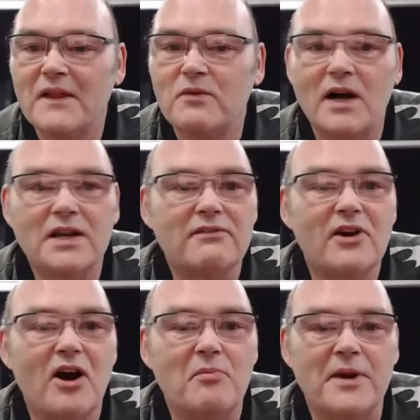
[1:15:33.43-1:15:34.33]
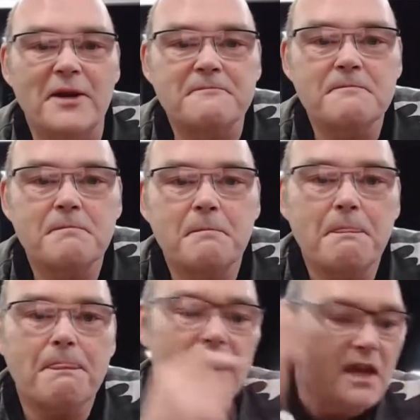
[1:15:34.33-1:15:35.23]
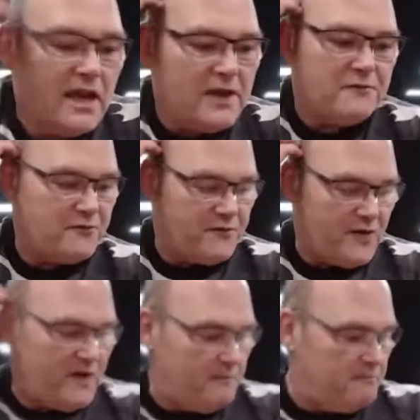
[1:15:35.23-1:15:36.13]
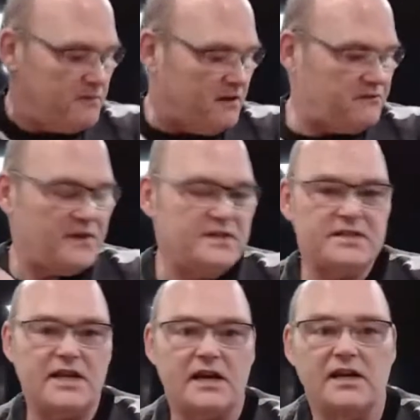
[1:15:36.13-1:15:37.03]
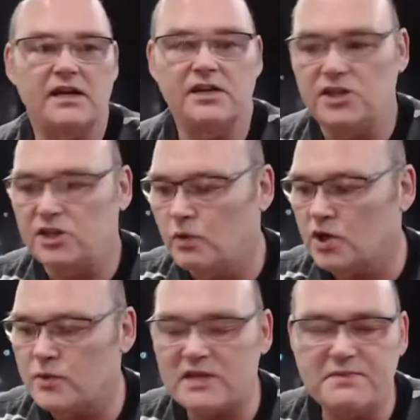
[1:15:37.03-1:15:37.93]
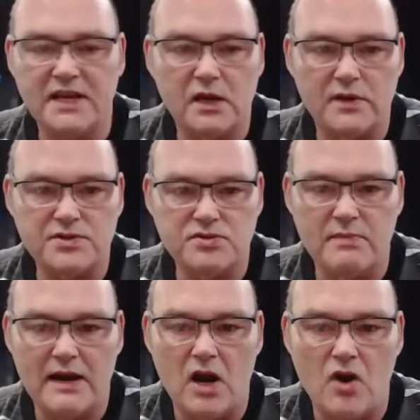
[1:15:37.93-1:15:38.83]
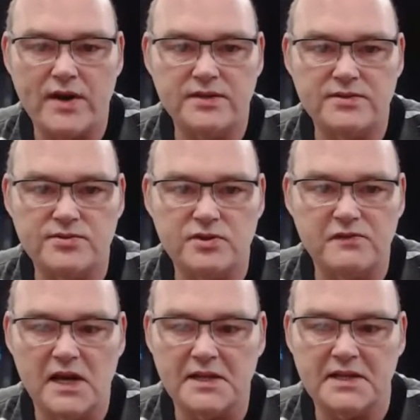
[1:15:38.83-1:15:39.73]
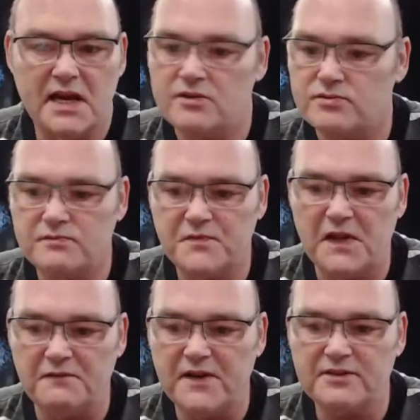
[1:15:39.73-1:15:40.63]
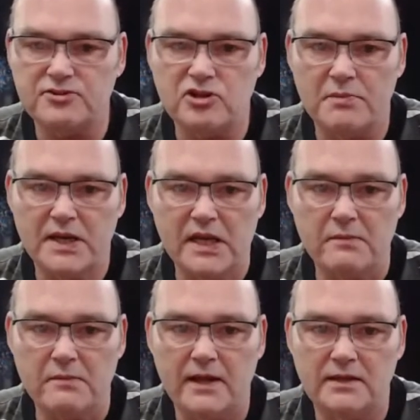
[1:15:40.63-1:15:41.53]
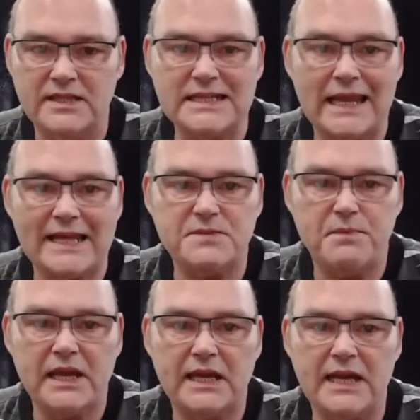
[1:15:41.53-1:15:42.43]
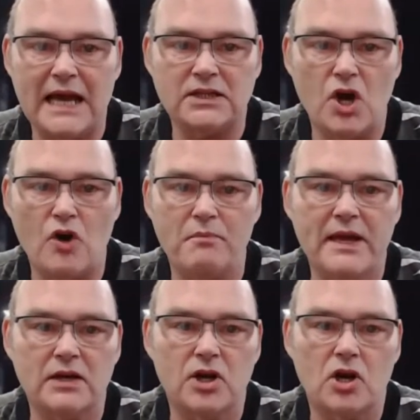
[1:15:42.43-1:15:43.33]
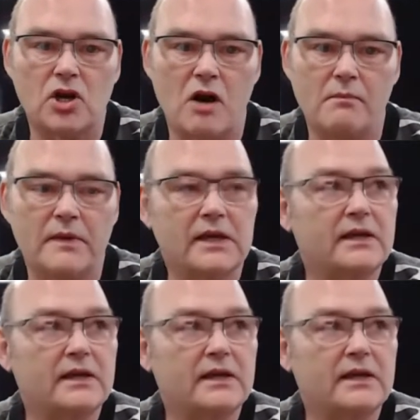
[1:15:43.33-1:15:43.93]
Well, you've got me. If incidentally you want to ask me any questions about orchids and stuff like that, feel free to drop me an email. It's lespicking@hotmail.com.